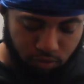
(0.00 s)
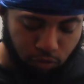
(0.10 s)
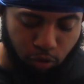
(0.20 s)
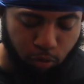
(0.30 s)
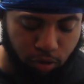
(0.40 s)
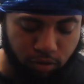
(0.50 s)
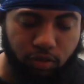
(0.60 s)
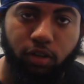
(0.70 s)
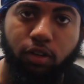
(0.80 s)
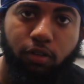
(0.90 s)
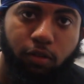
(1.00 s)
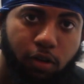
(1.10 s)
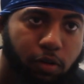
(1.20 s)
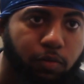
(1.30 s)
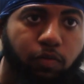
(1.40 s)
Fort right. Worth. So you say you
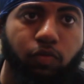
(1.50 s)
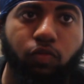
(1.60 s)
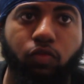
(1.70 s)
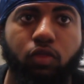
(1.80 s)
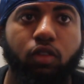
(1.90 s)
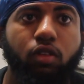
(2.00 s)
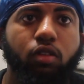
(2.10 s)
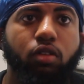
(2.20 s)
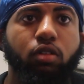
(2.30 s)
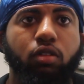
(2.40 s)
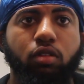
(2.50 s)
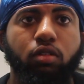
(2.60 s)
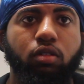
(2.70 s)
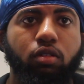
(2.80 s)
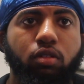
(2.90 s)
from, uh, you originally from
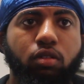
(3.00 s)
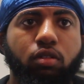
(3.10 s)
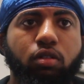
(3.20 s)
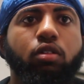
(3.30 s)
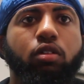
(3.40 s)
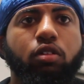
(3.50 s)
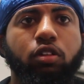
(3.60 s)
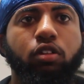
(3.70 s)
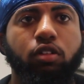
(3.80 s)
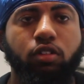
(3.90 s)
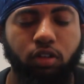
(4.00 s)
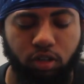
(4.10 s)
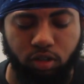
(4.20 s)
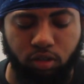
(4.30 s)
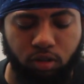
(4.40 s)
Chicago? Yeah,
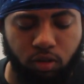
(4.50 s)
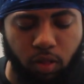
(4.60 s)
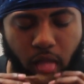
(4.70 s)
Chicago.